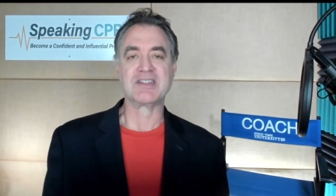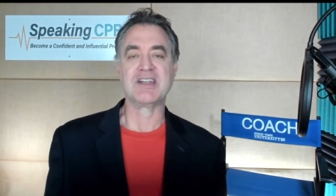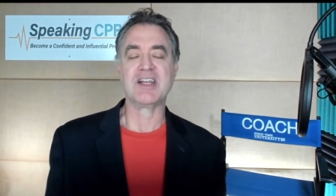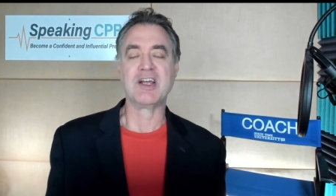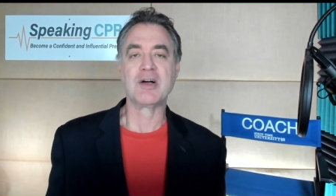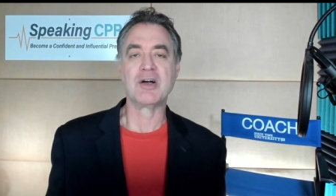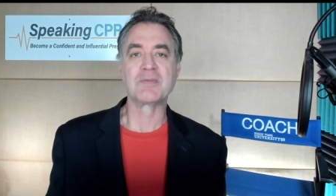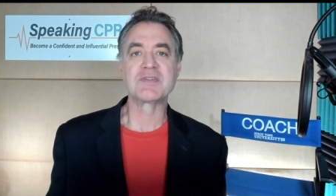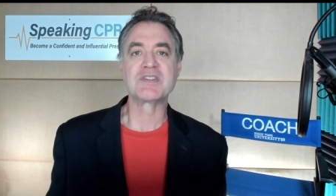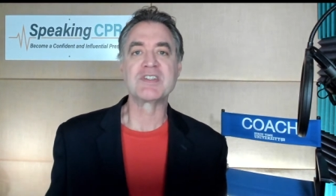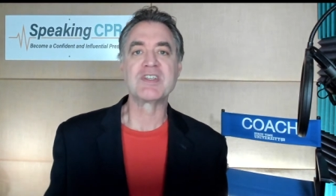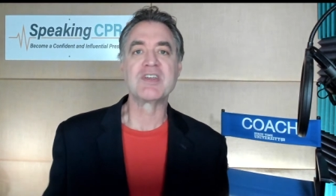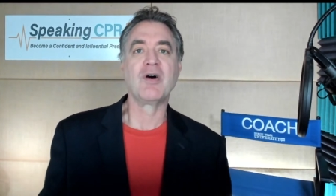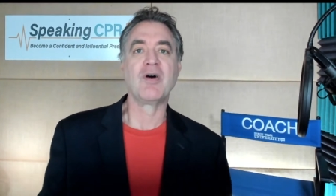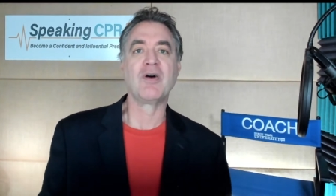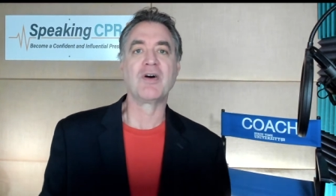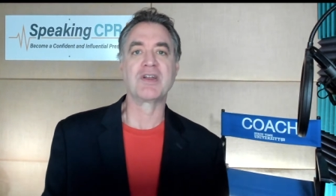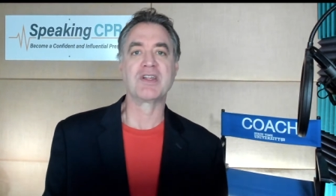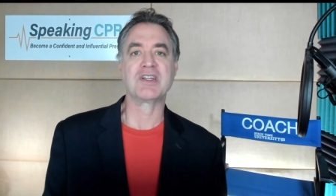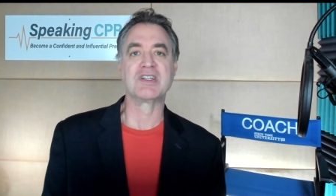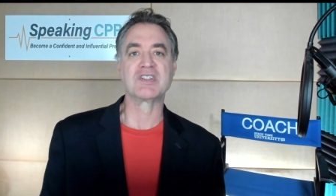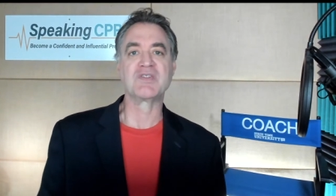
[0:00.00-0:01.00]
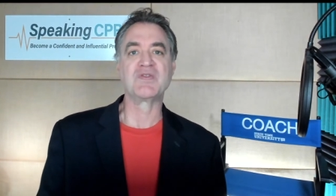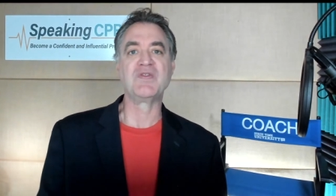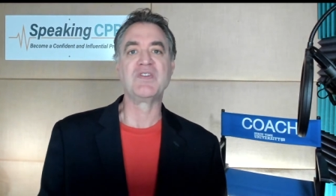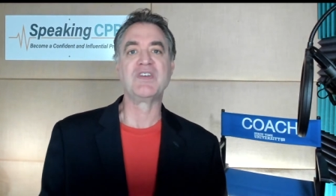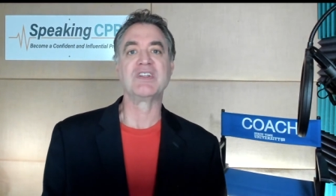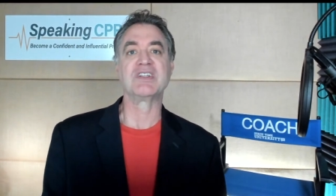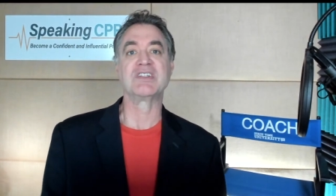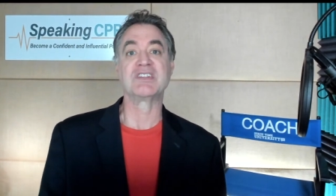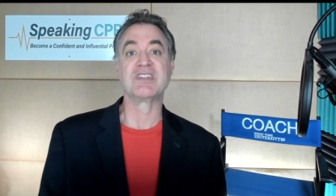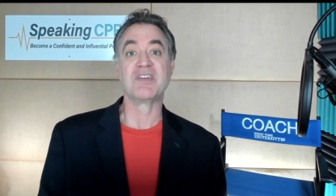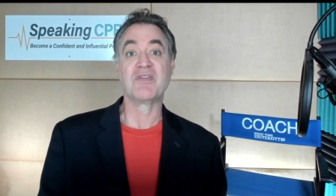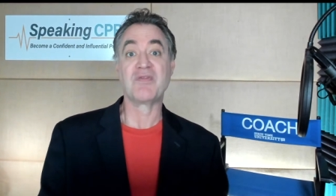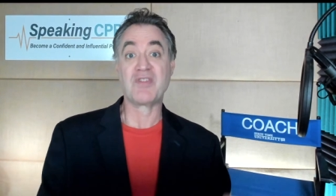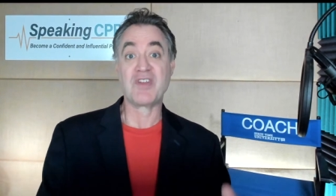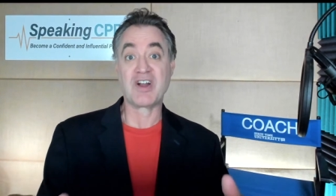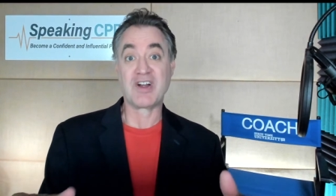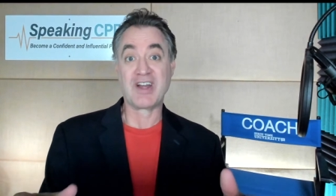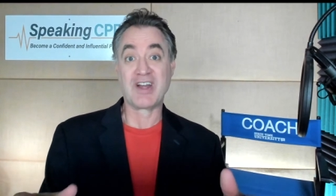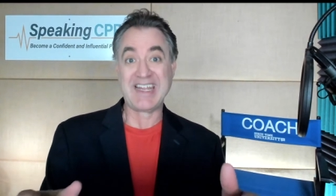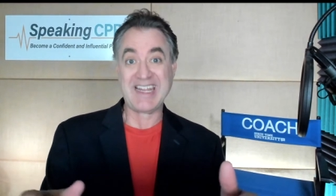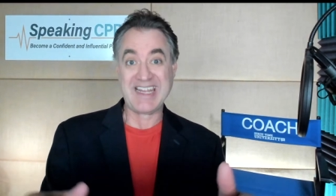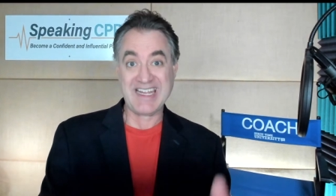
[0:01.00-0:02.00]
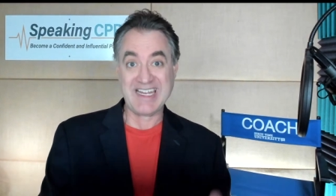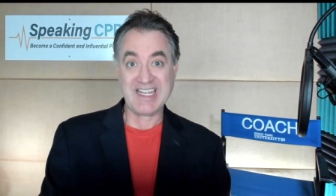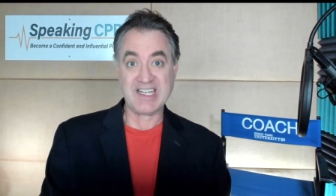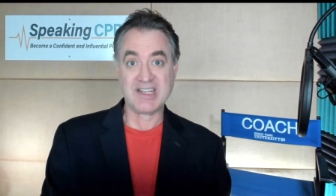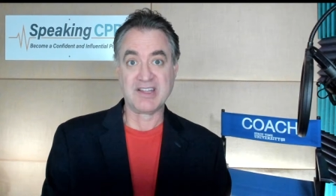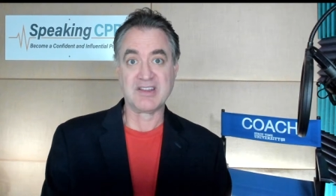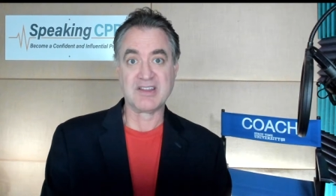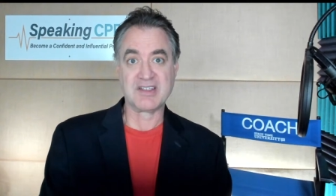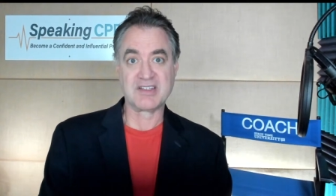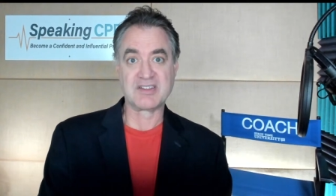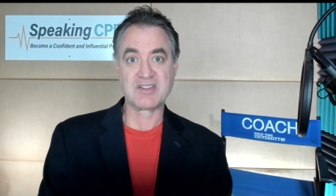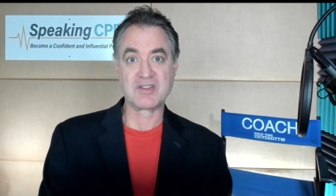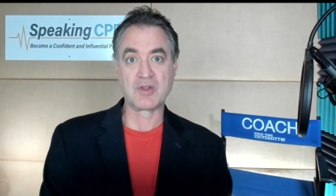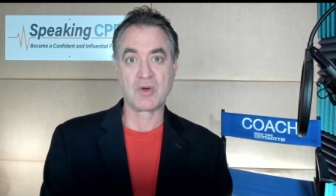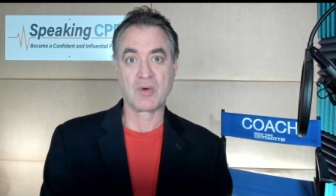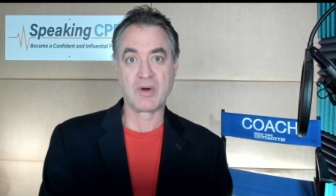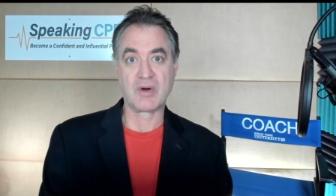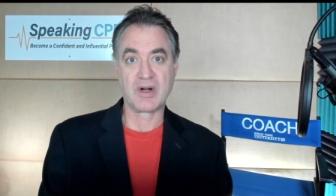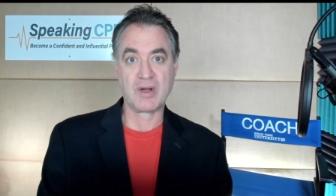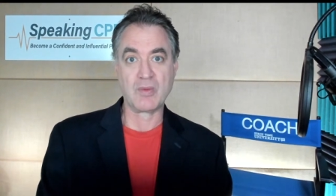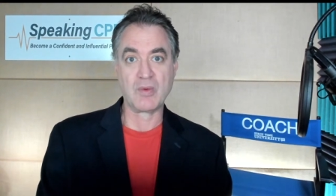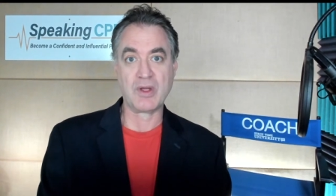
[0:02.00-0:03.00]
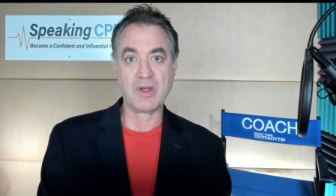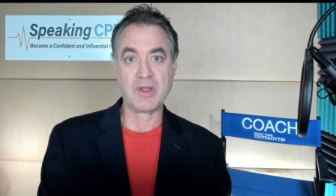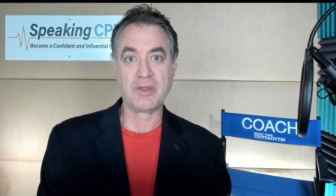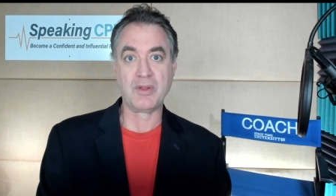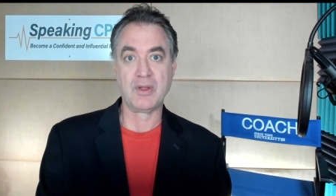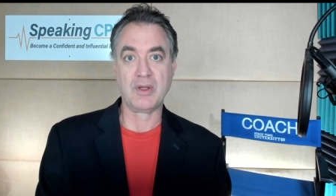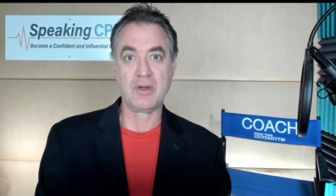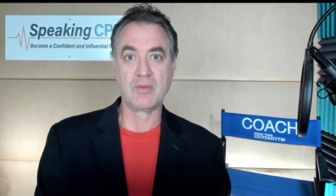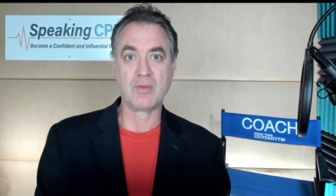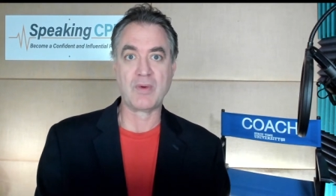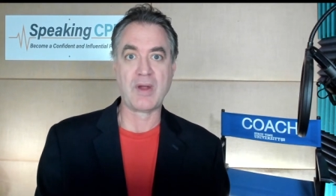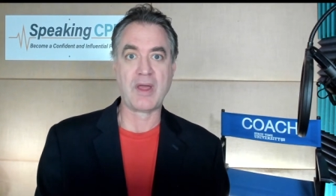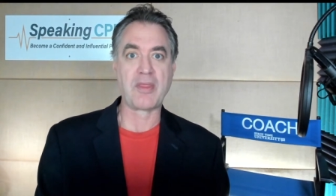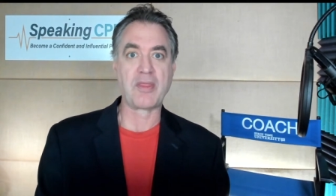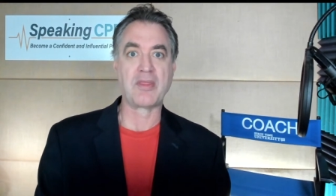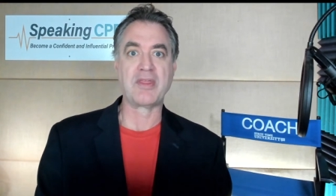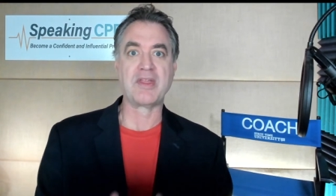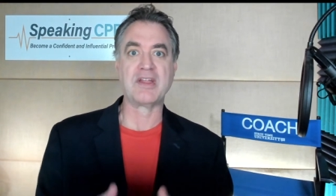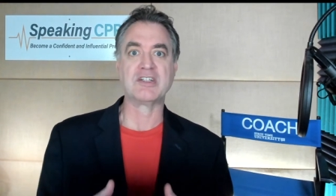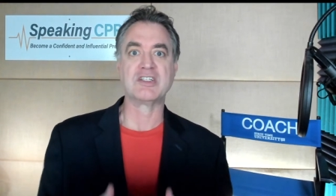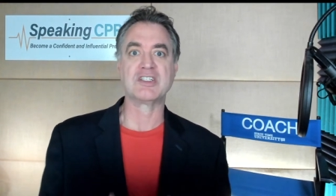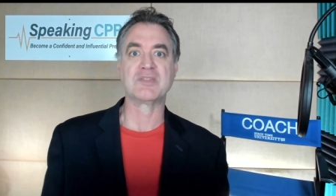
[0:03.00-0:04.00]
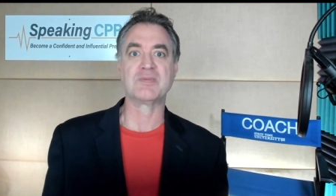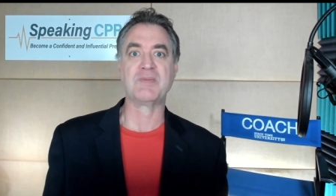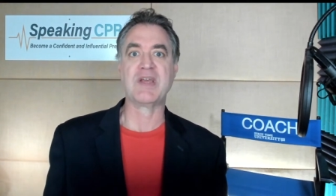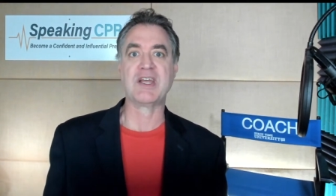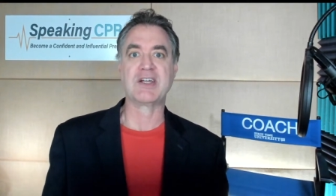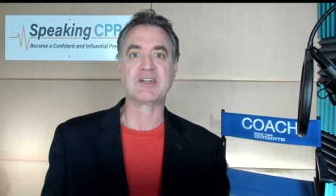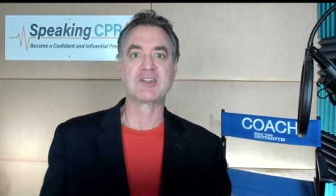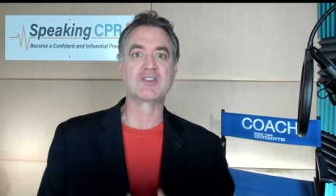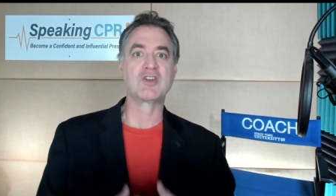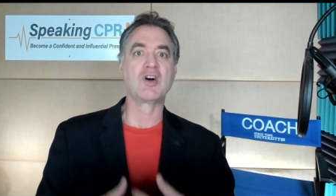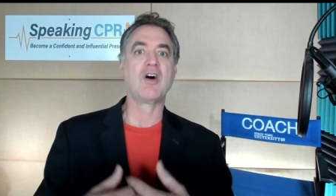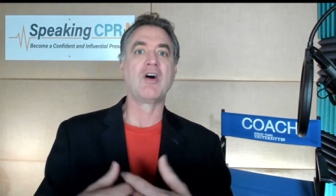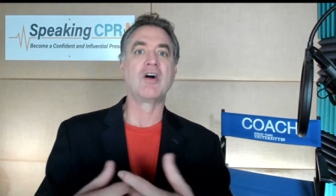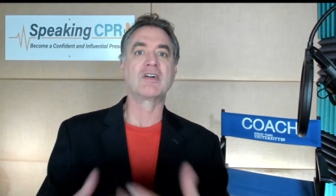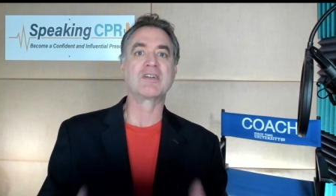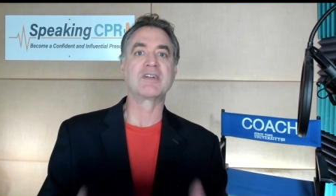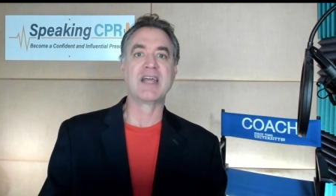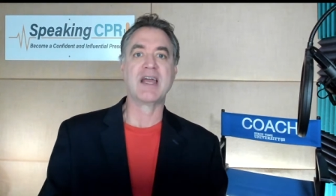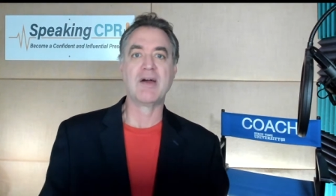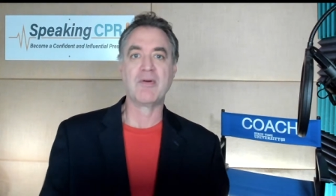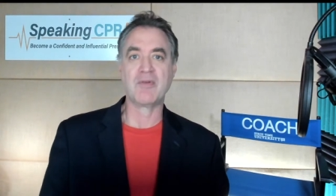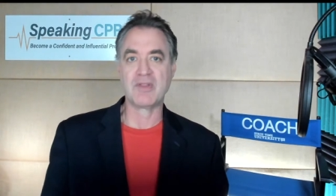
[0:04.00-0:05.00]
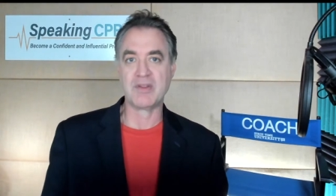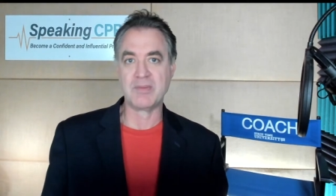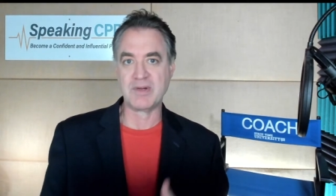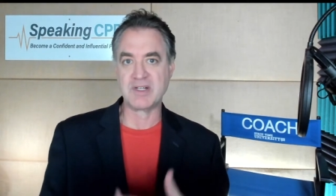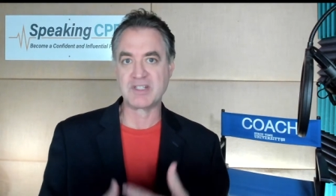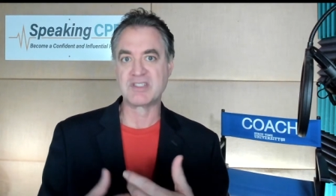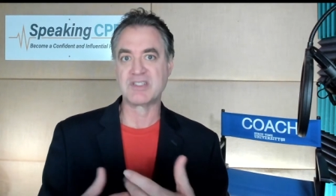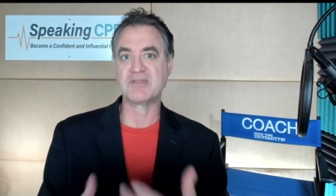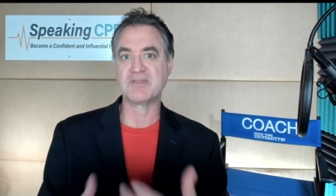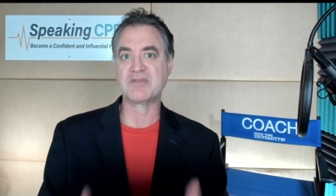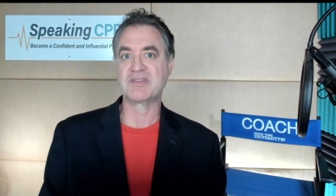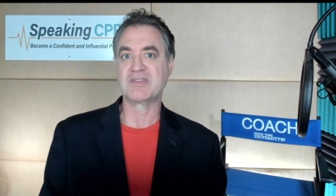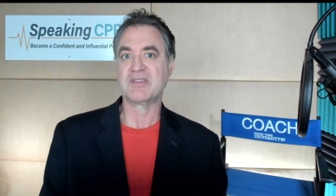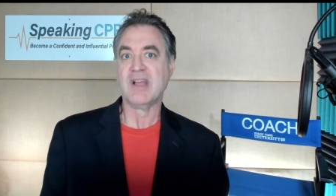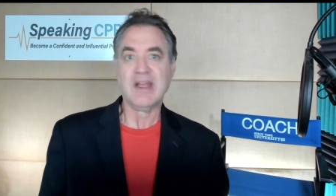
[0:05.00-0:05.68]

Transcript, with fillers: It helps the audience feel as if they're in the story with you rather than just being talked at with a bunch of